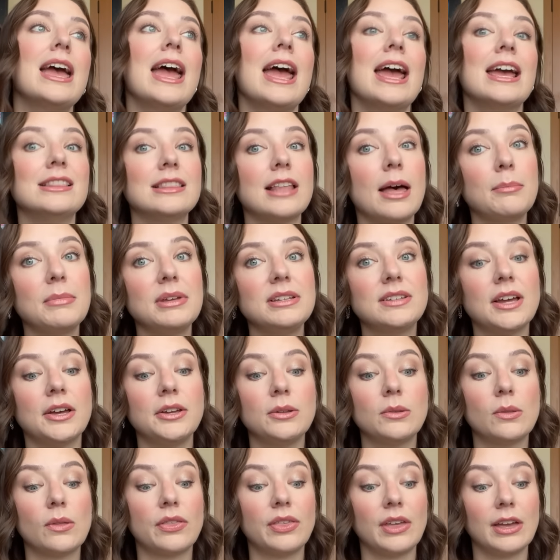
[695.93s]
And let me tell
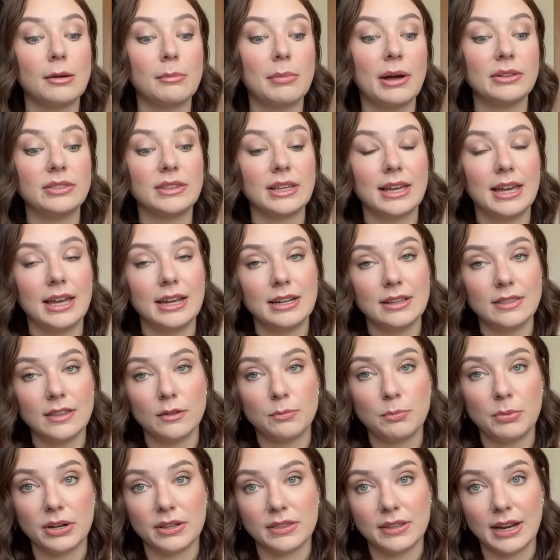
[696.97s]
you the thing about the kid in this
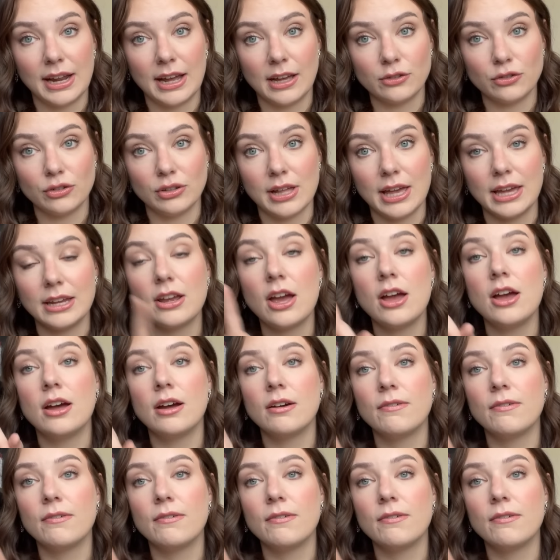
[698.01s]
book that I actually like.